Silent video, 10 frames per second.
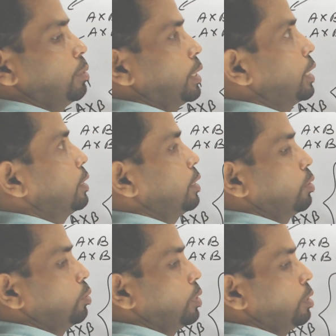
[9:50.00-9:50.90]
another
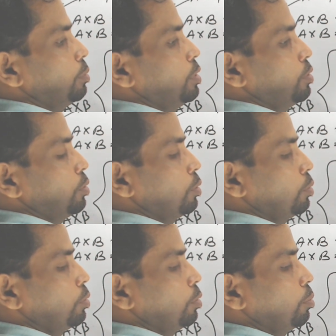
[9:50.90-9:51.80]
2 elements, so 2
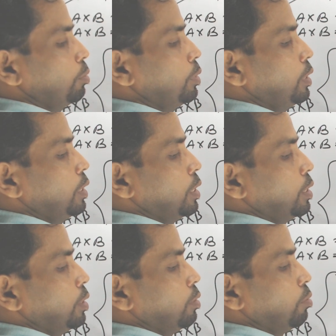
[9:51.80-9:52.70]
to the power
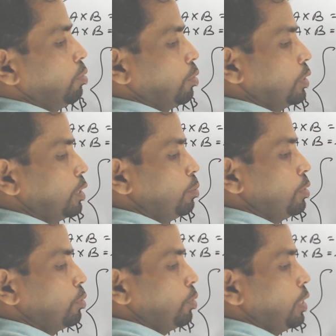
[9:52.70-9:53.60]
4. That
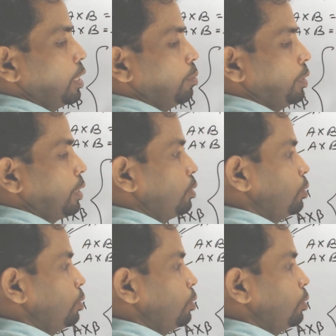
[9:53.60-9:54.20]
means we will have here total